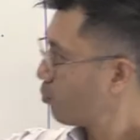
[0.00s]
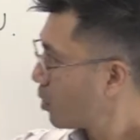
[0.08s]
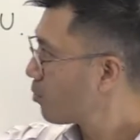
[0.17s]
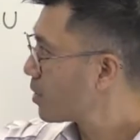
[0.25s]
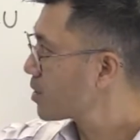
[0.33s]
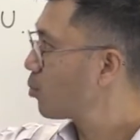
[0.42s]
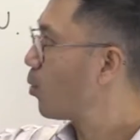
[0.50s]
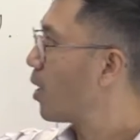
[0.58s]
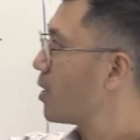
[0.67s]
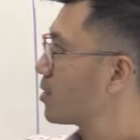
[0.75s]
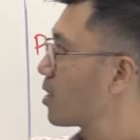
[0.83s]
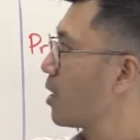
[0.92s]
real reason
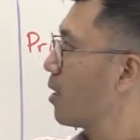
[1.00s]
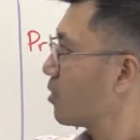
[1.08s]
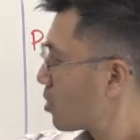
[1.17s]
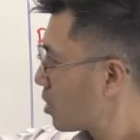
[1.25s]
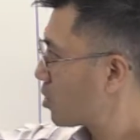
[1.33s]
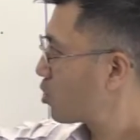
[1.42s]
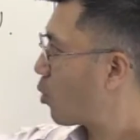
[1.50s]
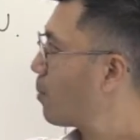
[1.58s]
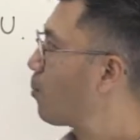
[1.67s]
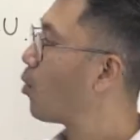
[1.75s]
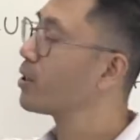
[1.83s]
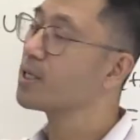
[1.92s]
why it's so
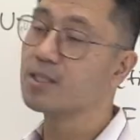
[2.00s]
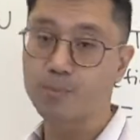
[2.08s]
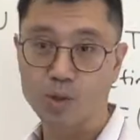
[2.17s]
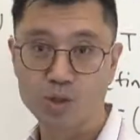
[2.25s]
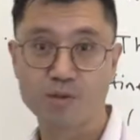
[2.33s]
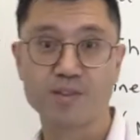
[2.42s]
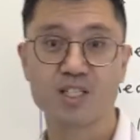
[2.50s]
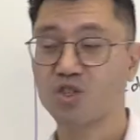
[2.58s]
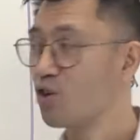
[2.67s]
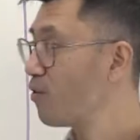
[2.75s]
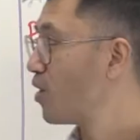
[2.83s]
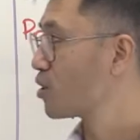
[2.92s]
important is because of this
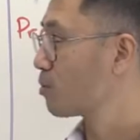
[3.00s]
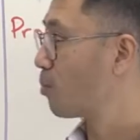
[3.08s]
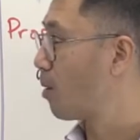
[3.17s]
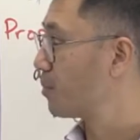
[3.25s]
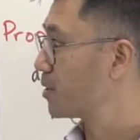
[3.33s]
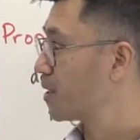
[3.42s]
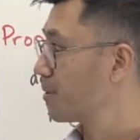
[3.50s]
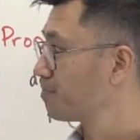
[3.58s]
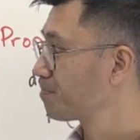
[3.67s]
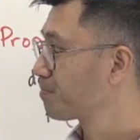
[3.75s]
universal property.